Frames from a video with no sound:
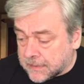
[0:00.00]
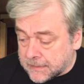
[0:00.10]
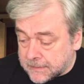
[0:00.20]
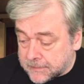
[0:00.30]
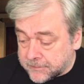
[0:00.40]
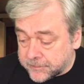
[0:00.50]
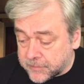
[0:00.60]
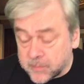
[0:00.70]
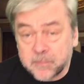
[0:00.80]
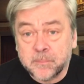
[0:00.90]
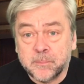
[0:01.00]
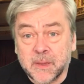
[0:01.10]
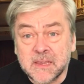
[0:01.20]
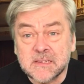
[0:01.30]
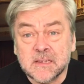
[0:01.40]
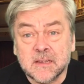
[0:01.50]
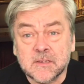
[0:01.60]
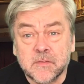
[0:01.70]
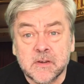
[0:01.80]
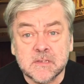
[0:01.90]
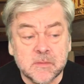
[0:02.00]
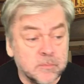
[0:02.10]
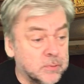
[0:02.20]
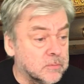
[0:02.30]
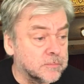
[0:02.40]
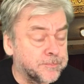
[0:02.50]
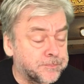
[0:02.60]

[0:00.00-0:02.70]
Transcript: But basically, it's very simple.